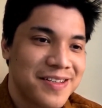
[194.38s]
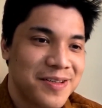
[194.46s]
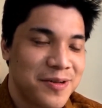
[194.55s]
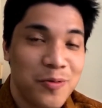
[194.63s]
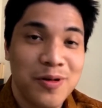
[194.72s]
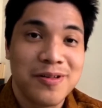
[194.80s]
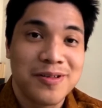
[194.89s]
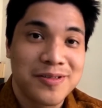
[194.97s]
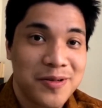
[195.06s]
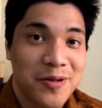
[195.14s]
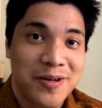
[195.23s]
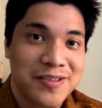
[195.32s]
the world is
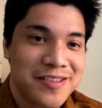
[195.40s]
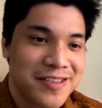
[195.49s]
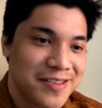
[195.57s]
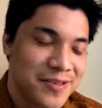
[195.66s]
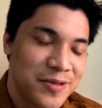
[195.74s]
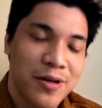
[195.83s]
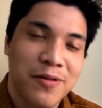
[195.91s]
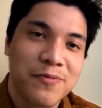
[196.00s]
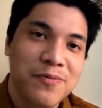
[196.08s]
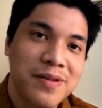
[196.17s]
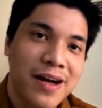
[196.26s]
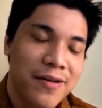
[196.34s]
your oyster. So
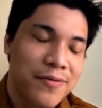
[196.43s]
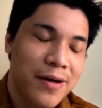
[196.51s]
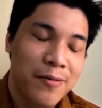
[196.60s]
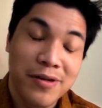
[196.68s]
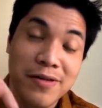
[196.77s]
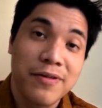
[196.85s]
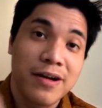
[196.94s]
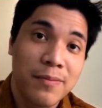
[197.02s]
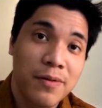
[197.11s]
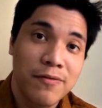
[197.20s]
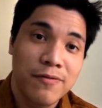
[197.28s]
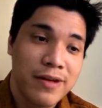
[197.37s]
I, I will leave a couple
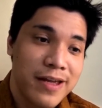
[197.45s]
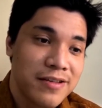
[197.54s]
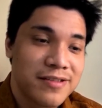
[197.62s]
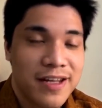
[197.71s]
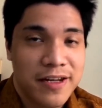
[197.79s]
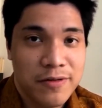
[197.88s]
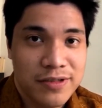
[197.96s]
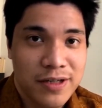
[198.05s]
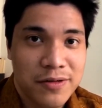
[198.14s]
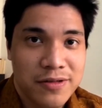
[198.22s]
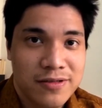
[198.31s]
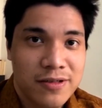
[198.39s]
of links that I use down
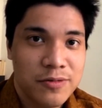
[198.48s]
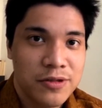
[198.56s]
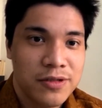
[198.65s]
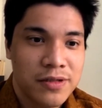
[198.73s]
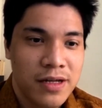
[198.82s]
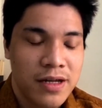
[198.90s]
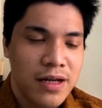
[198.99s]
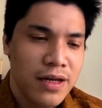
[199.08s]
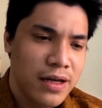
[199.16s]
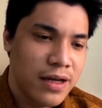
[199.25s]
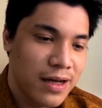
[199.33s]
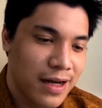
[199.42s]
description.
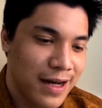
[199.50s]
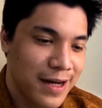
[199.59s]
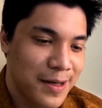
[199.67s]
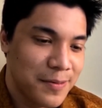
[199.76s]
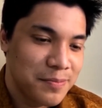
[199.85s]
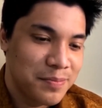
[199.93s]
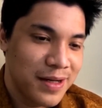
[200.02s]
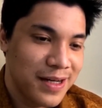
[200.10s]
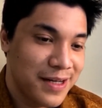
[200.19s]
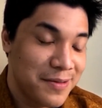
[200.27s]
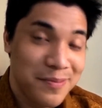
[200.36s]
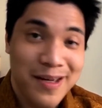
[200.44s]
Um,
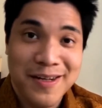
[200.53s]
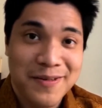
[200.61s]
but man,